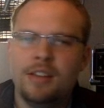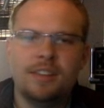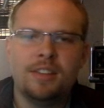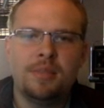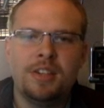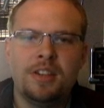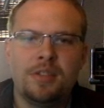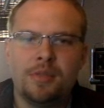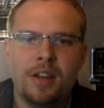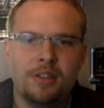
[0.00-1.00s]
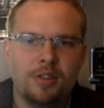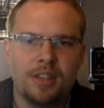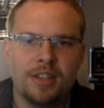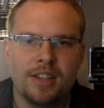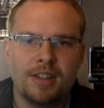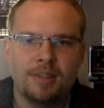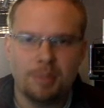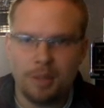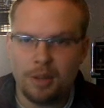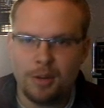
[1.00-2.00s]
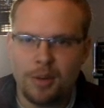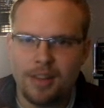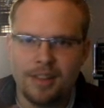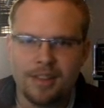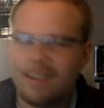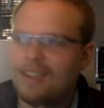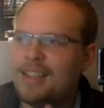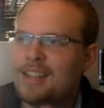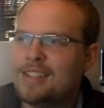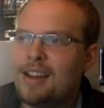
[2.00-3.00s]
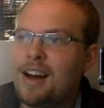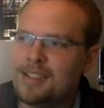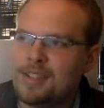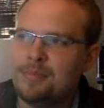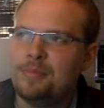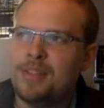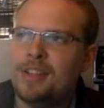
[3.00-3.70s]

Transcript: someone did 300 of these and I was blown away. It's like, that's awesome.